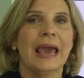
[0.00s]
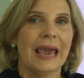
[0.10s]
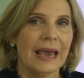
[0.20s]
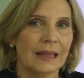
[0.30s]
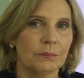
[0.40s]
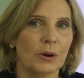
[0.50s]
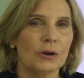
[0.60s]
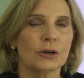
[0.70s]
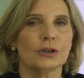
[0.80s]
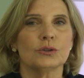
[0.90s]
and
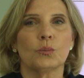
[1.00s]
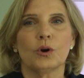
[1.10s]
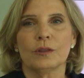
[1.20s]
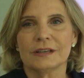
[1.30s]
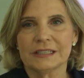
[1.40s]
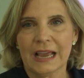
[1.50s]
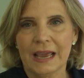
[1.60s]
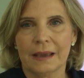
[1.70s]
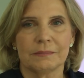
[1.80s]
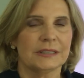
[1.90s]
bunkers were the
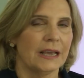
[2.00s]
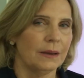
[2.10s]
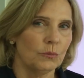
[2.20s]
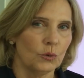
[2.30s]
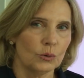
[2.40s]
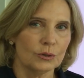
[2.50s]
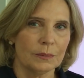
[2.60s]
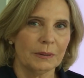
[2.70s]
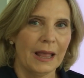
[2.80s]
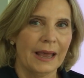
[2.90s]
same rules
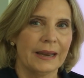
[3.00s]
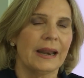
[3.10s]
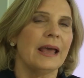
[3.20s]
applied.